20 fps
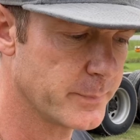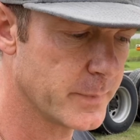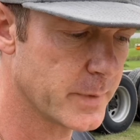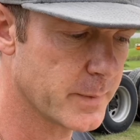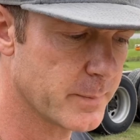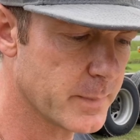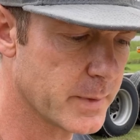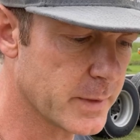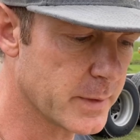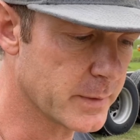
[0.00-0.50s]

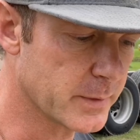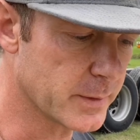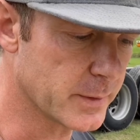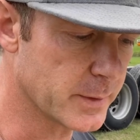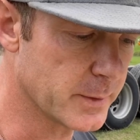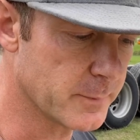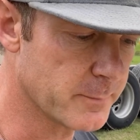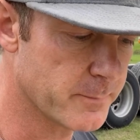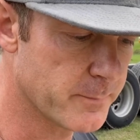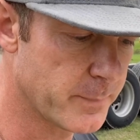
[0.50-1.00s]
immediately,
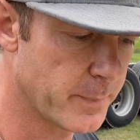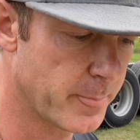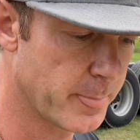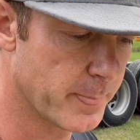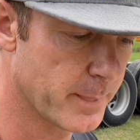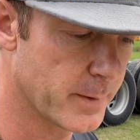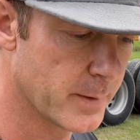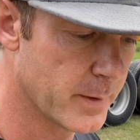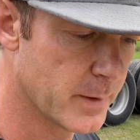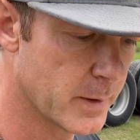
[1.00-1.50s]

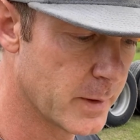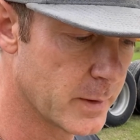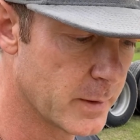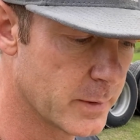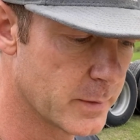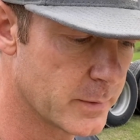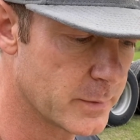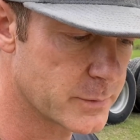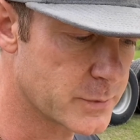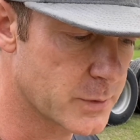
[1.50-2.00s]

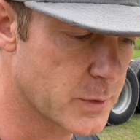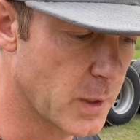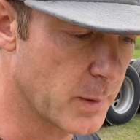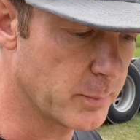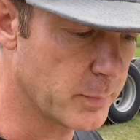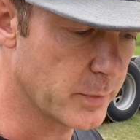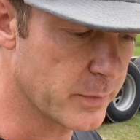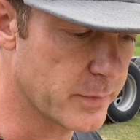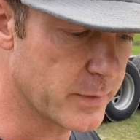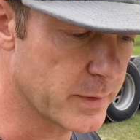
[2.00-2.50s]
there's a
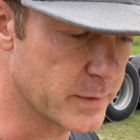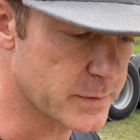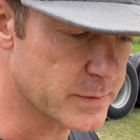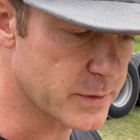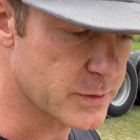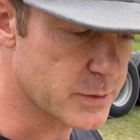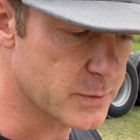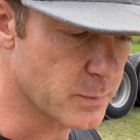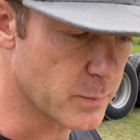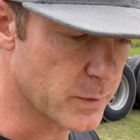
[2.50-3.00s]
couple of things
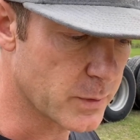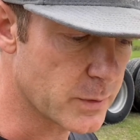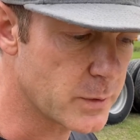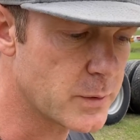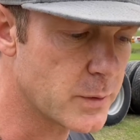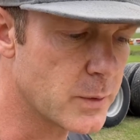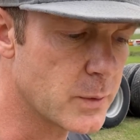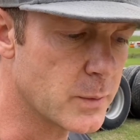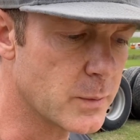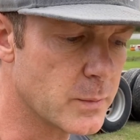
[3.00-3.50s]
that you want to
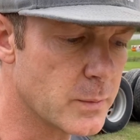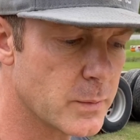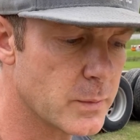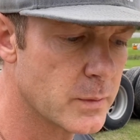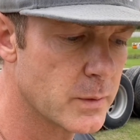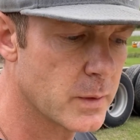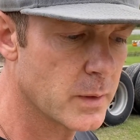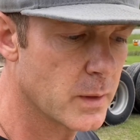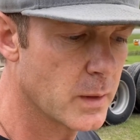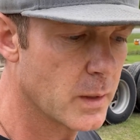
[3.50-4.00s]
do.
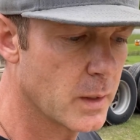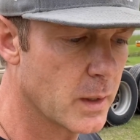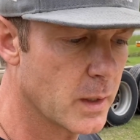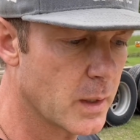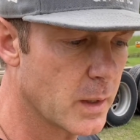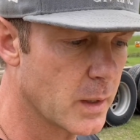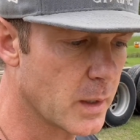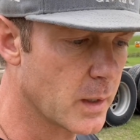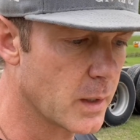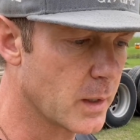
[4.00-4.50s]

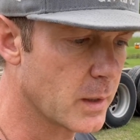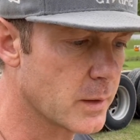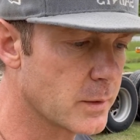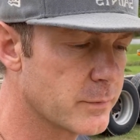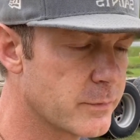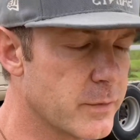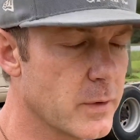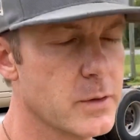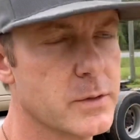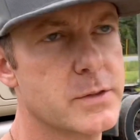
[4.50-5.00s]

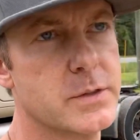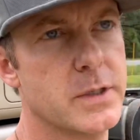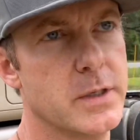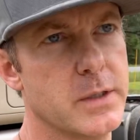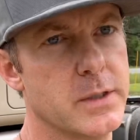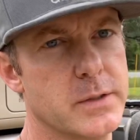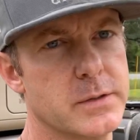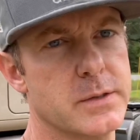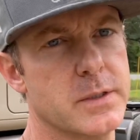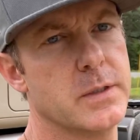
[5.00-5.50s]
First
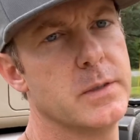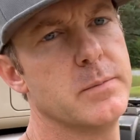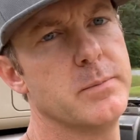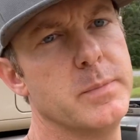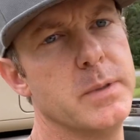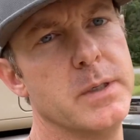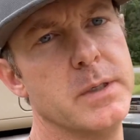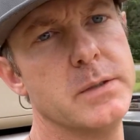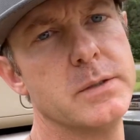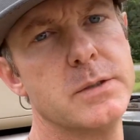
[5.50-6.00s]
thing is going to
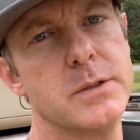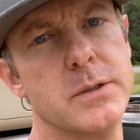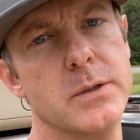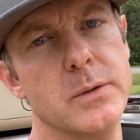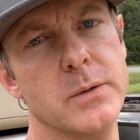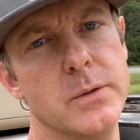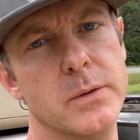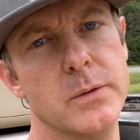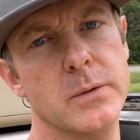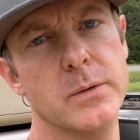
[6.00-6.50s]
be
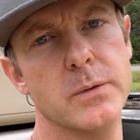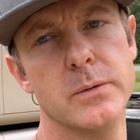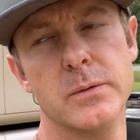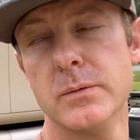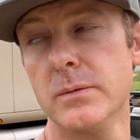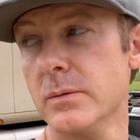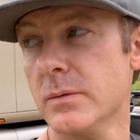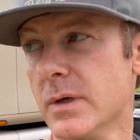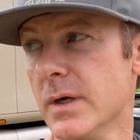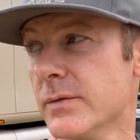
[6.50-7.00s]
to
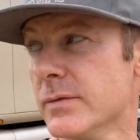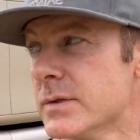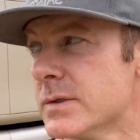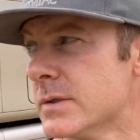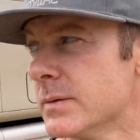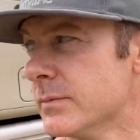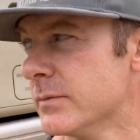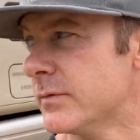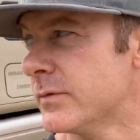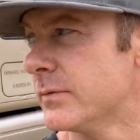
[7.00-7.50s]
give it
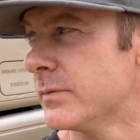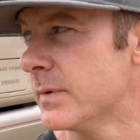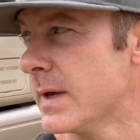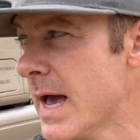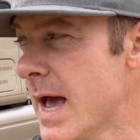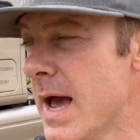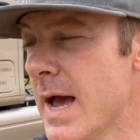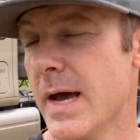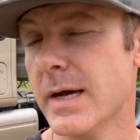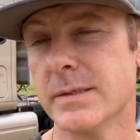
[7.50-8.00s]
some
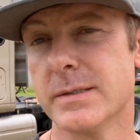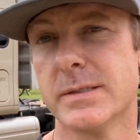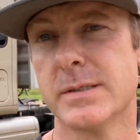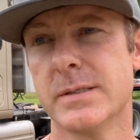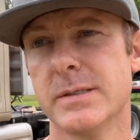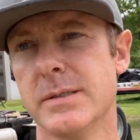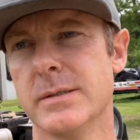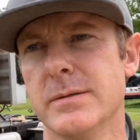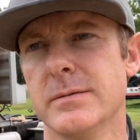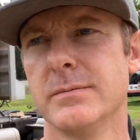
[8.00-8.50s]

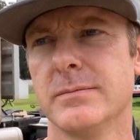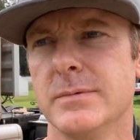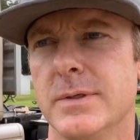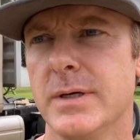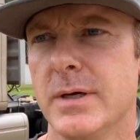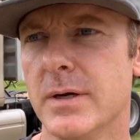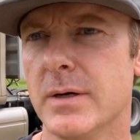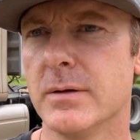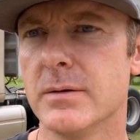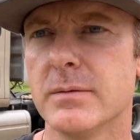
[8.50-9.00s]
gas. You
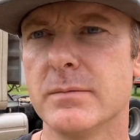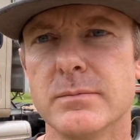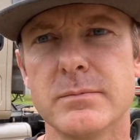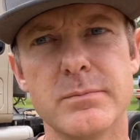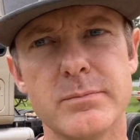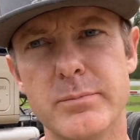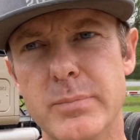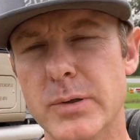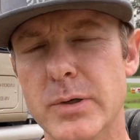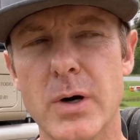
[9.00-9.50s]
know,
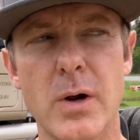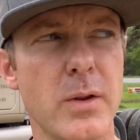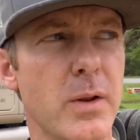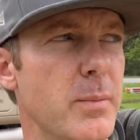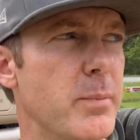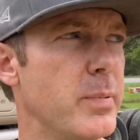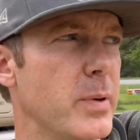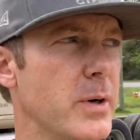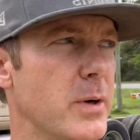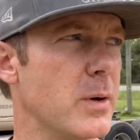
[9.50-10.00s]
put
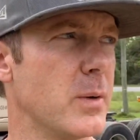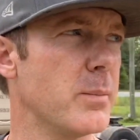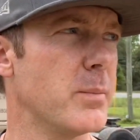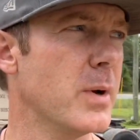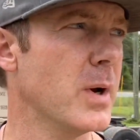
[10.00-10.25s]
the